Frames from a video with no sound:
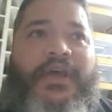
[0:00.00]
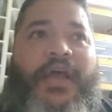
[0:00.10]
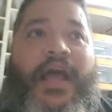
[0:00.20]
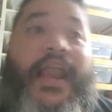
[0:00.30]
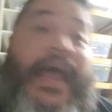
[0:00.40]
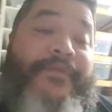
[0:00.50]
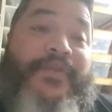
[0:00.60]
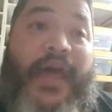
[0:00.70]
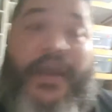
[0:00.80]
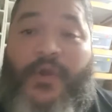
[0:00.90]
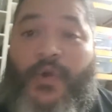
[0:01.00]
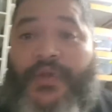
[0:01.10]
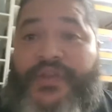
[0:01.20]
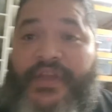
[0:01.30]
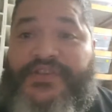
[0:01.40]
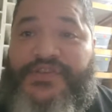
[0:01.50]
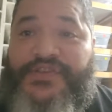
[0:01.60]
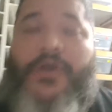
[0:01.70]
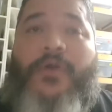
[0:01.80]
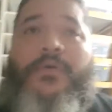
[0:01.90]
I'll have a lot of cooler things to
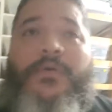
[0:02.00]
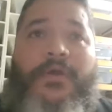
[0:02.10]
show.